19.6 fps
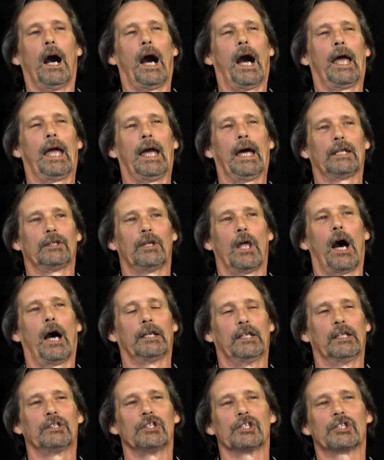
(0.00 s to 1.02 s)
I
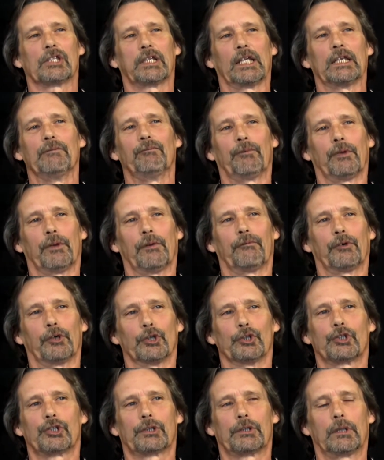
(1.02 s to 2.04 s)
didn't sleep for the
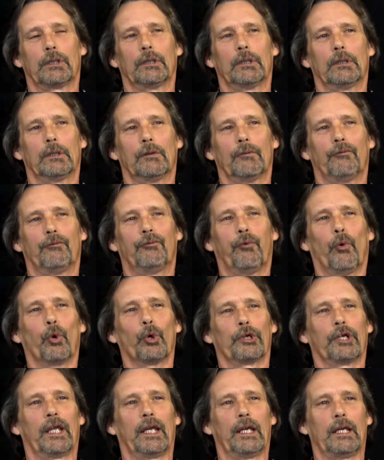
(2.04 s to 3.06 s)
first
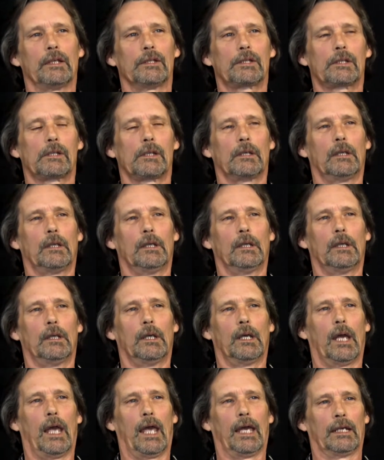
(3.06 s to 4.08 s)
4 days,
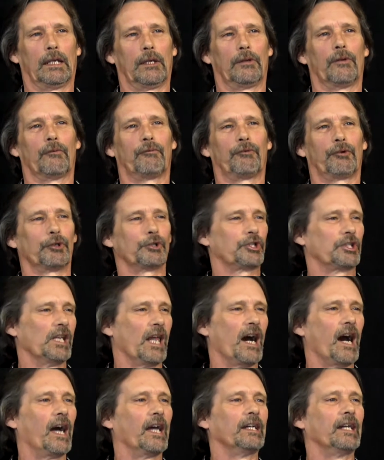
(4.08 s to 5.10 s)
and in the first
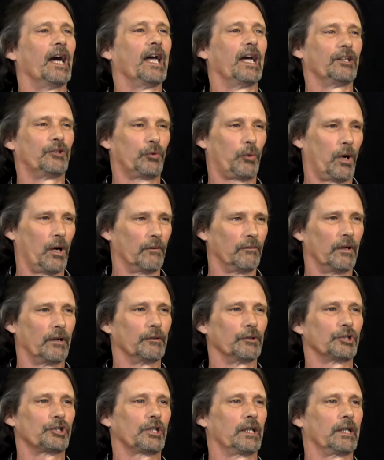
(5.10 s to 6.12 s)
9, I had 12
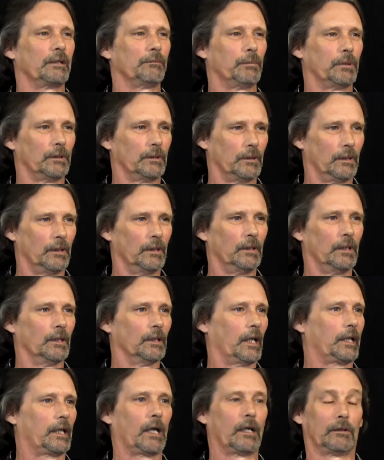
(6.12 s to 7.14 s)
hours sleep.
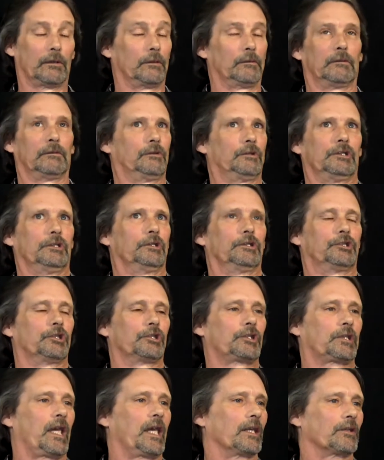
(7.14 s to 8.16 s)
Like, you
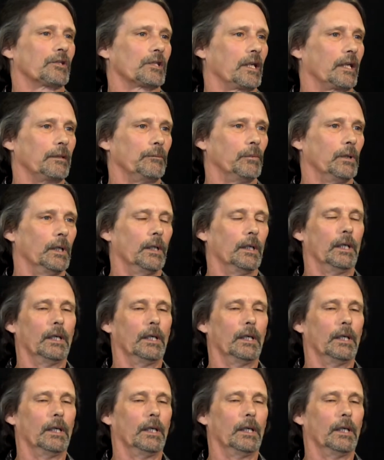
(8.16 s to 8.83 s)
just can't sleep.